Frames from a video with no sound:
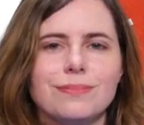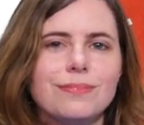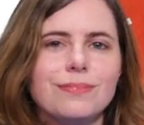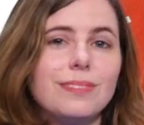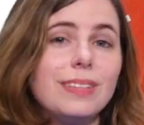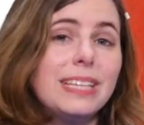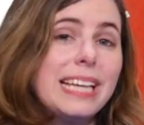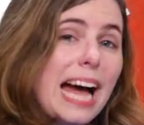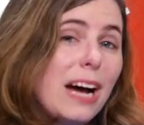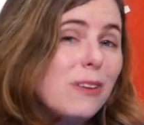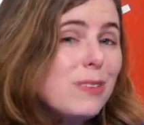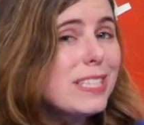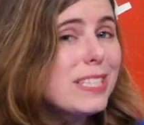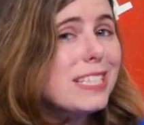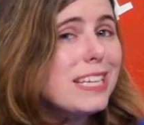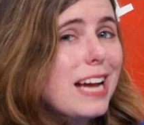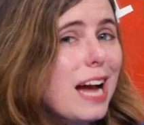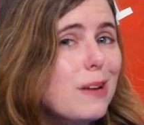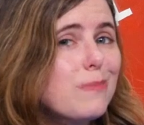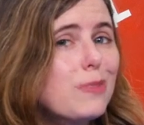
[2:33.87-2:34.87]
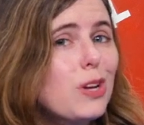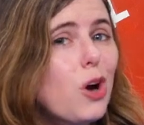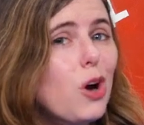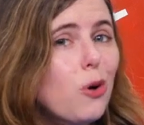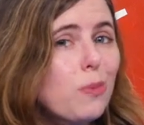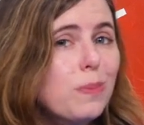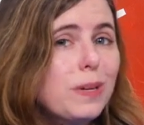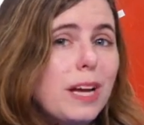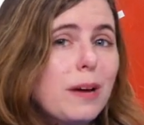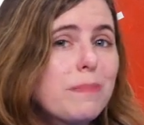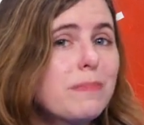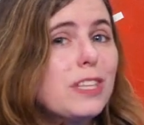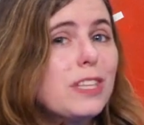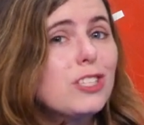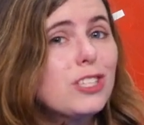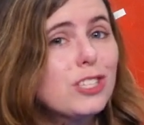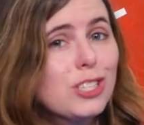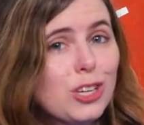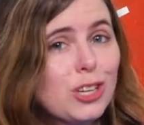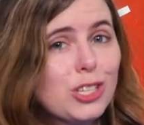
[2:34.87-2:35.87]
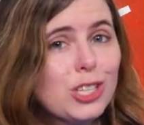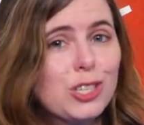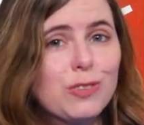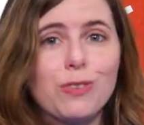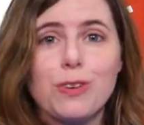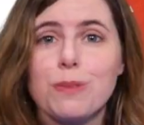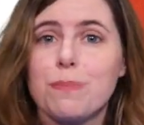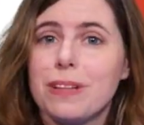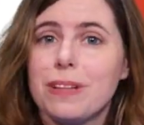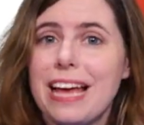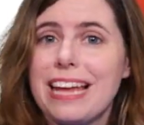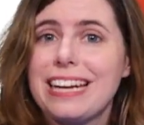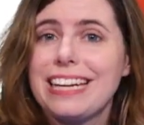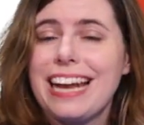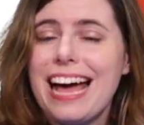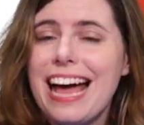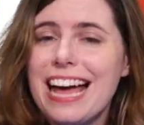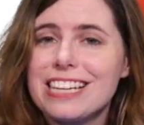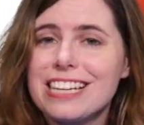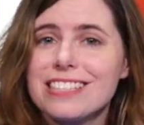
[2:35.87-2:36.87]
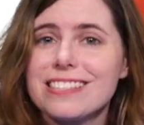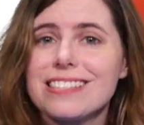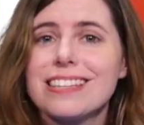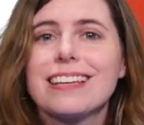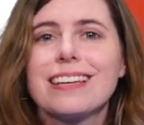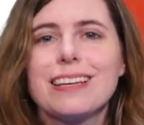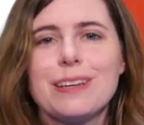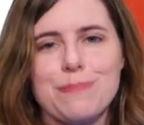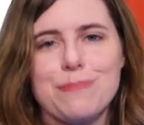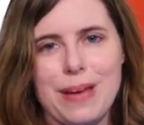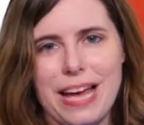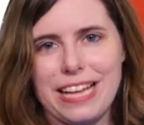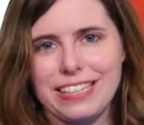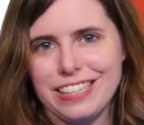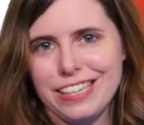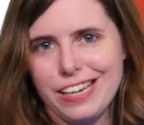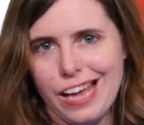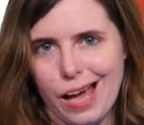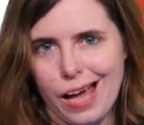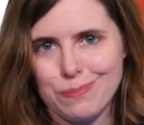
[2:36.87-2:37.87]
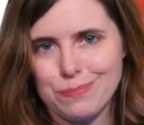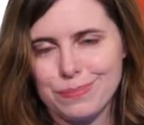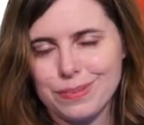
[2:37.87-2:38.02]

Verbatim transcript: Now it's time to open up the Search for Planet X companion app.